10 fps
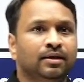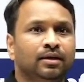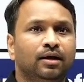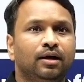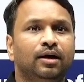
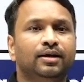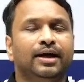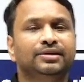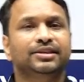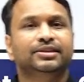
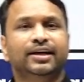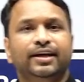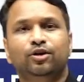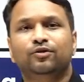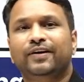Rajesh, I
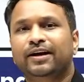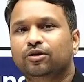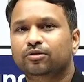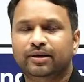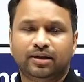need to find
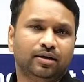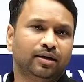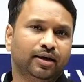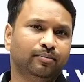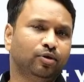out, beta.
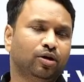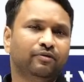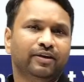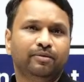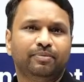I am not
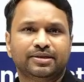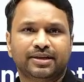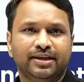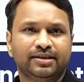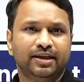very
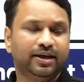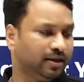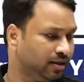precisely